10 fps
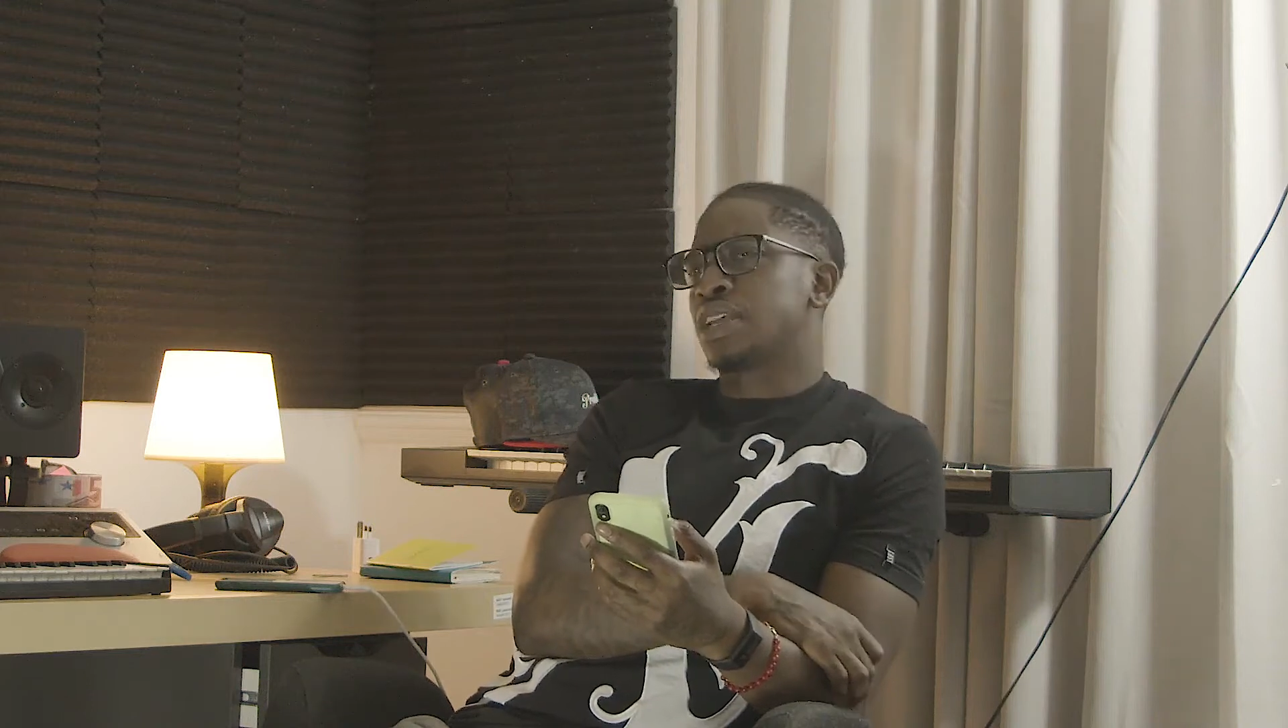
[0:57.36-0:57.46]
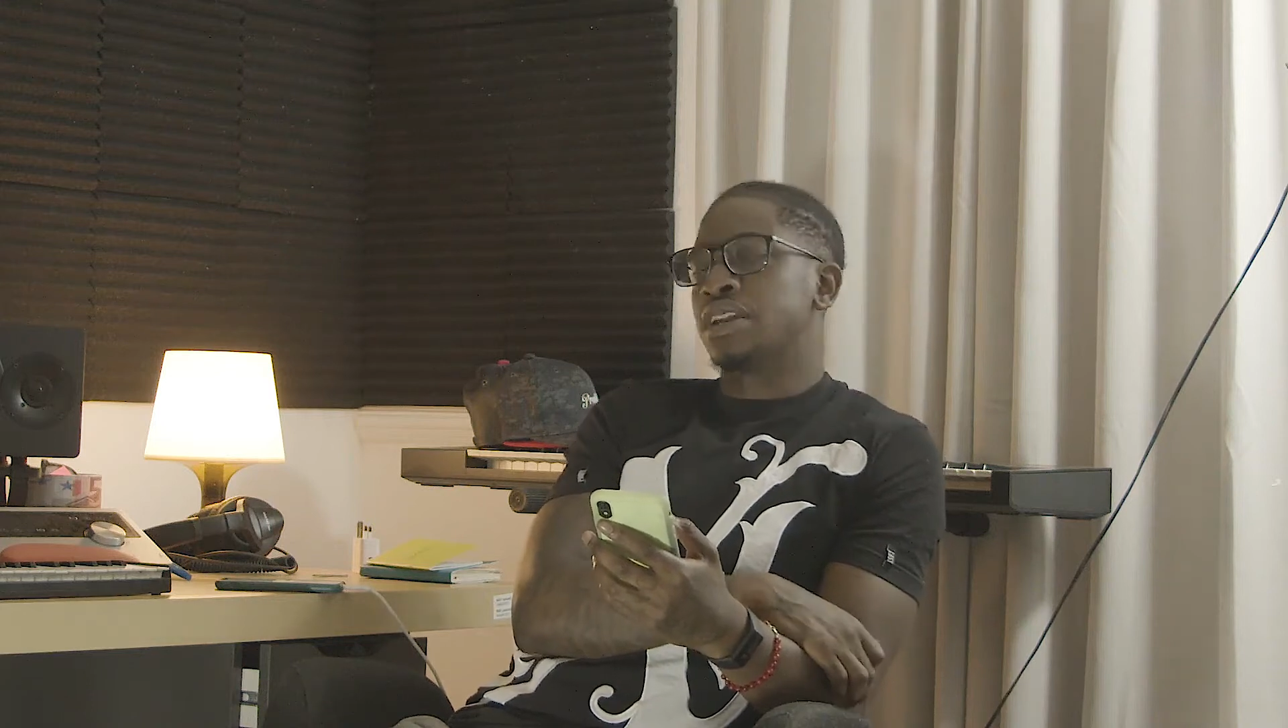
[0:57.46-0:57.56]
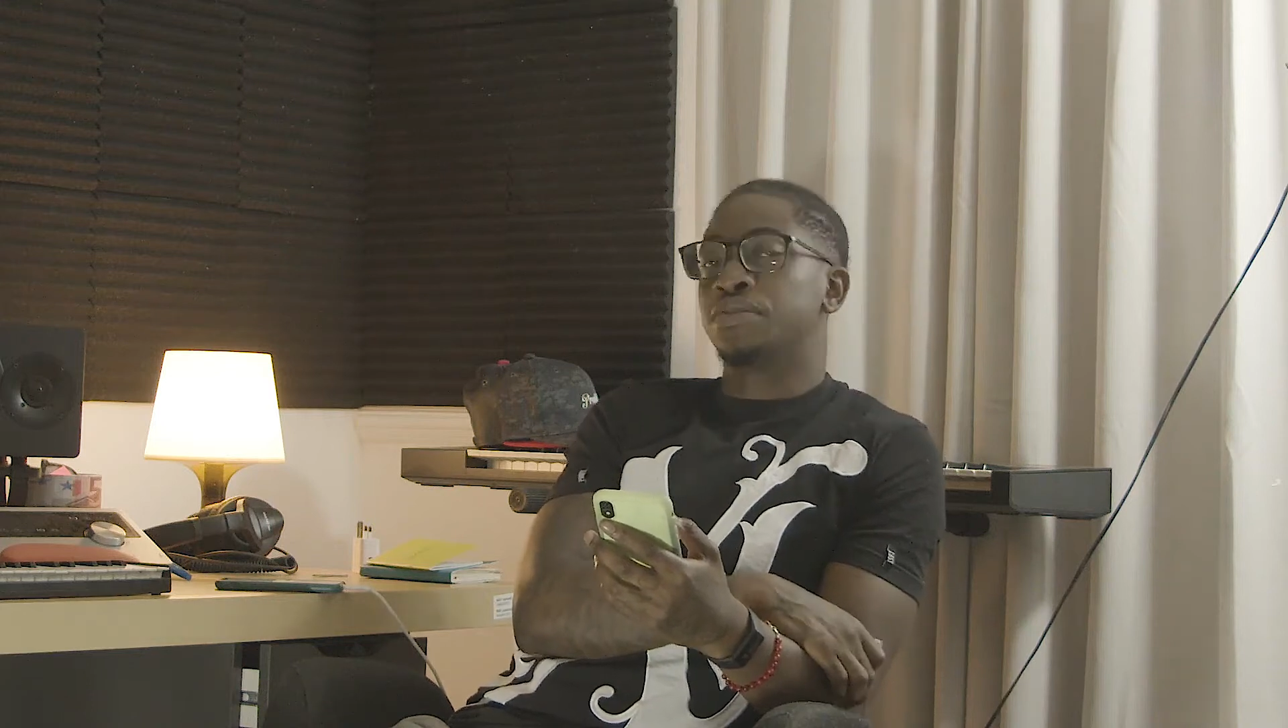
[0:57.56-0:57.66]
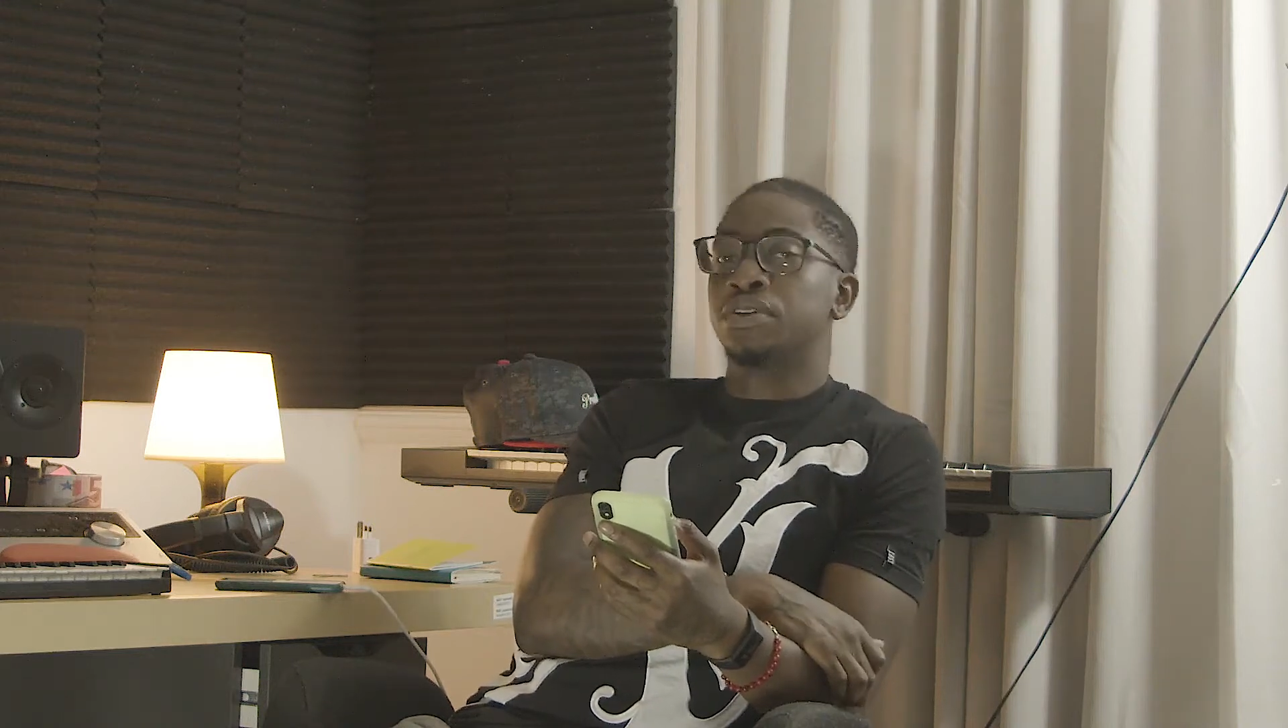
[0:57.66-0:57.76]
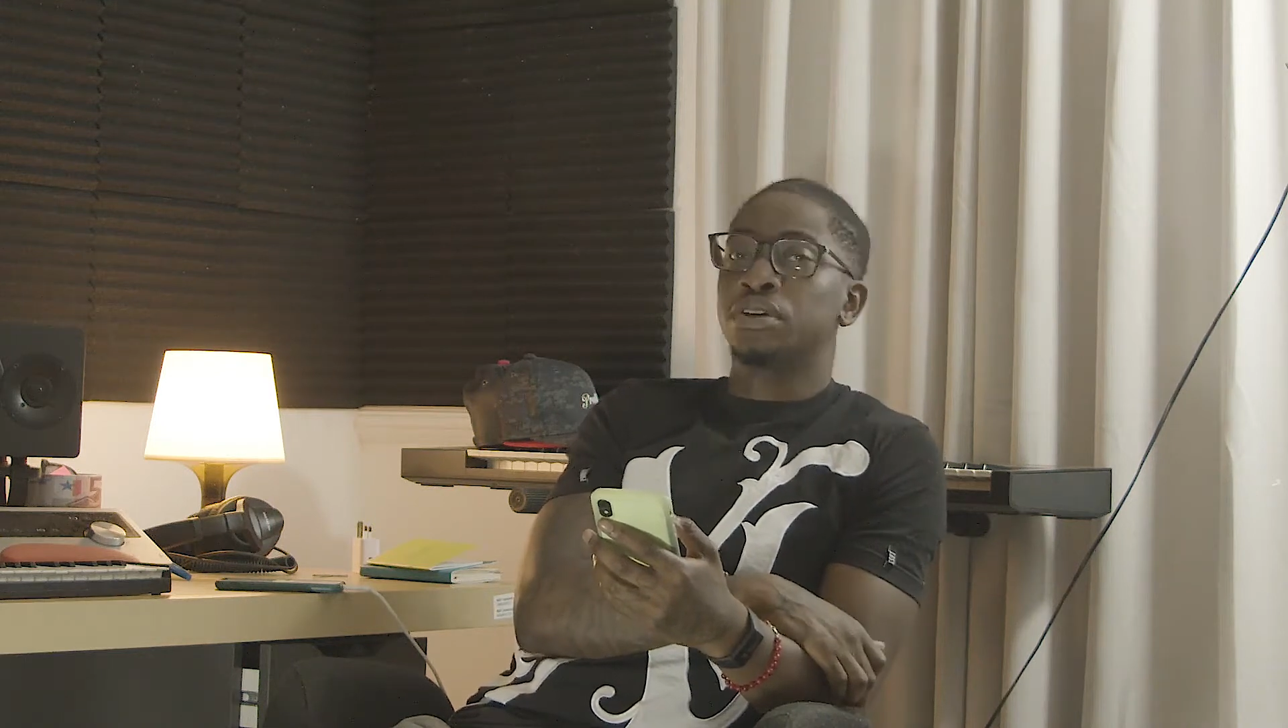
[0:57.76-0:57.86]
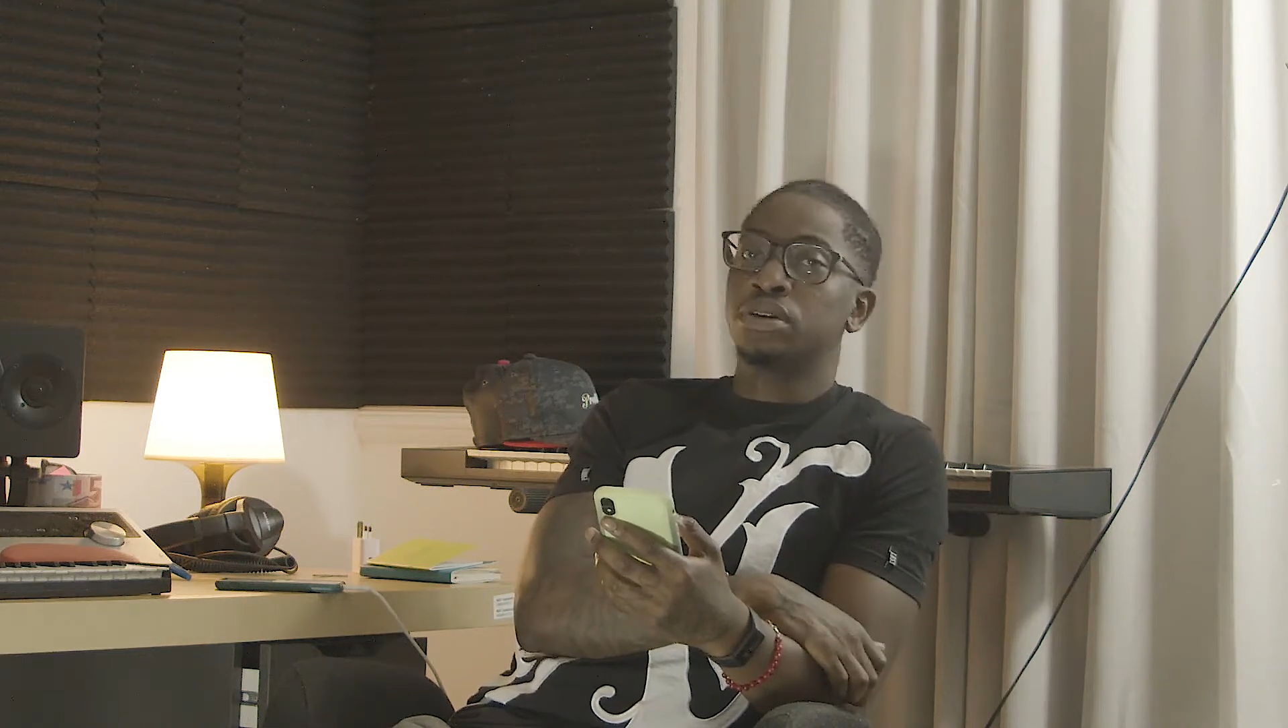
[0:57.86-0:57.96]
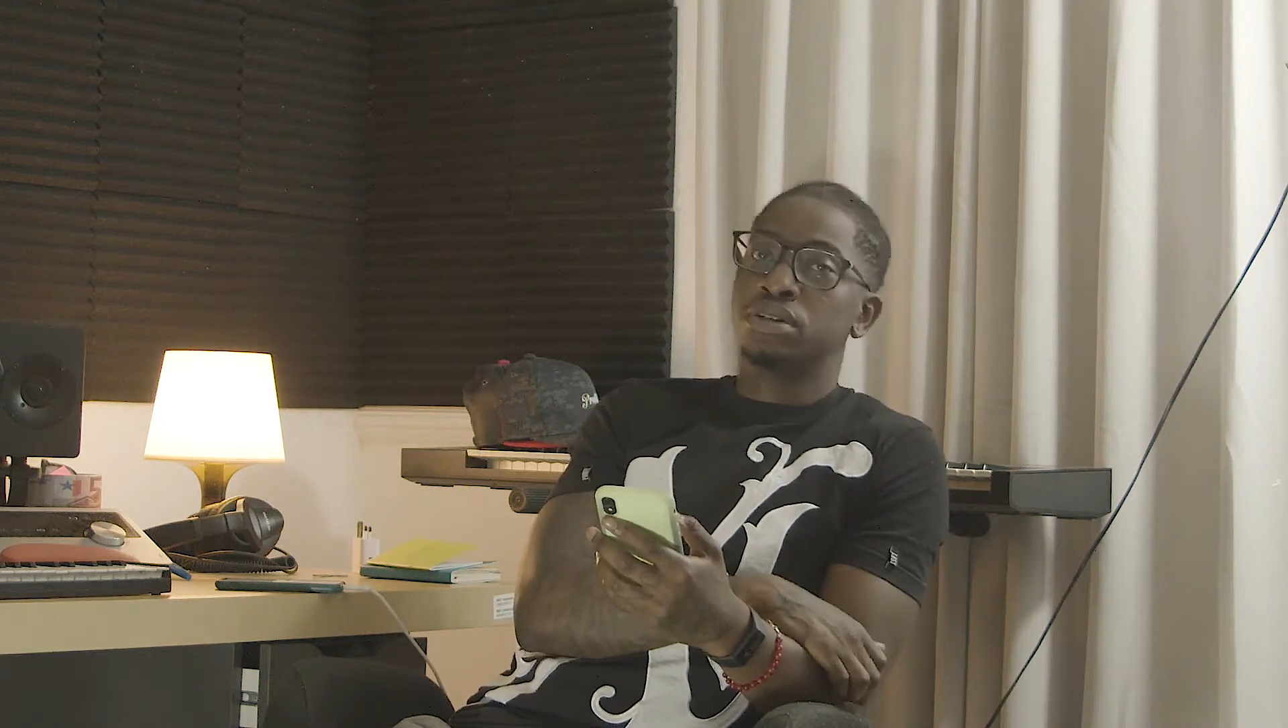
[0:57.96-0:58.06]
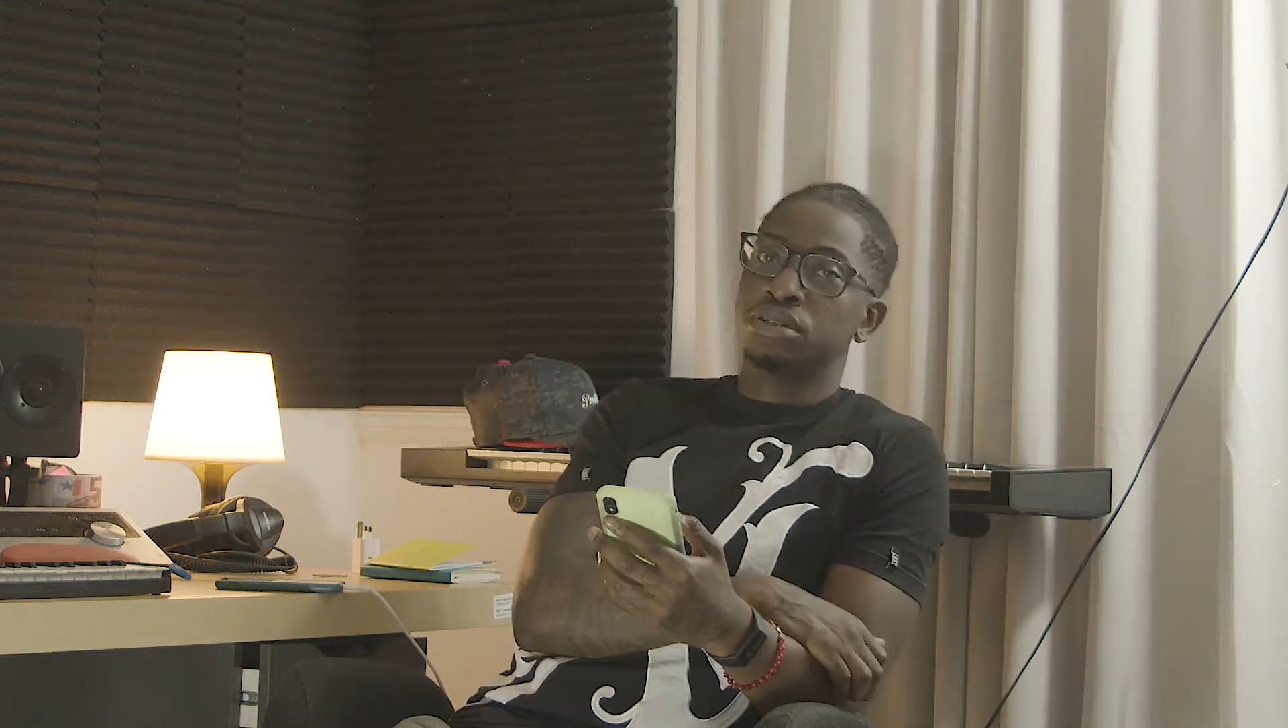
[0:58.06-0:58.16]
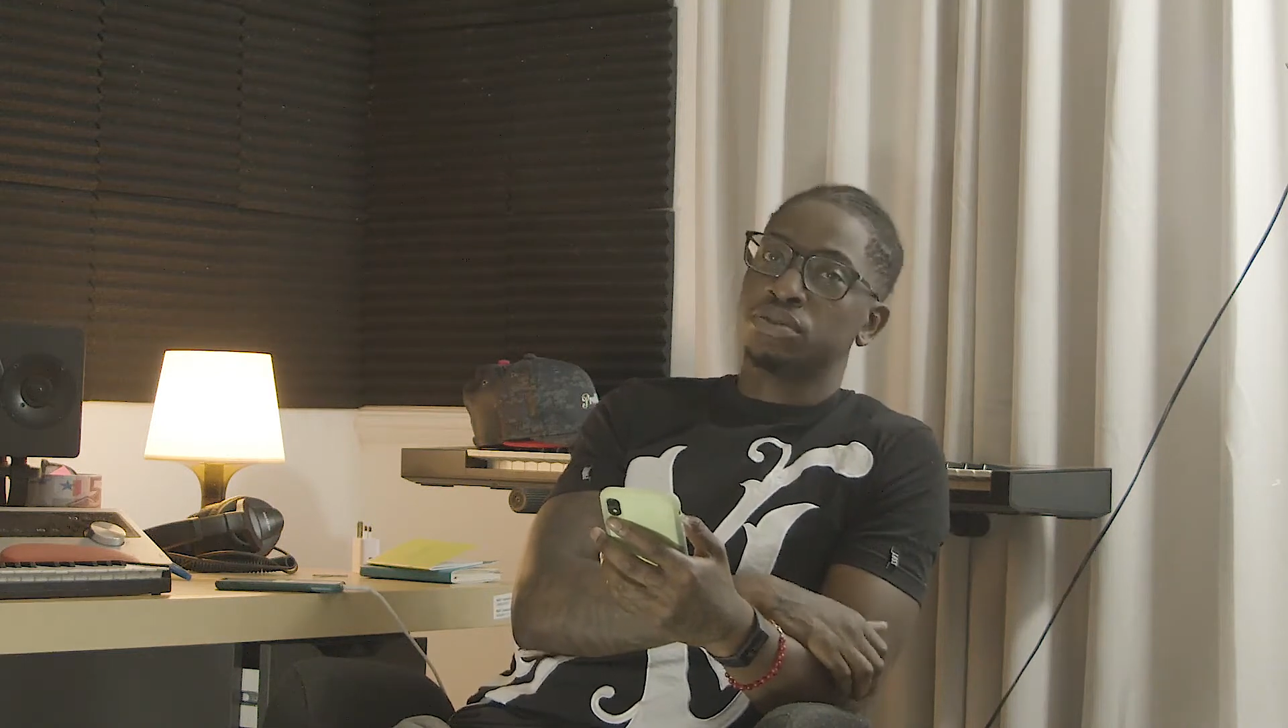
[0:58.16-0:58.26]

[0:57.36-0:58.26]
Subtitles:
And if you notice,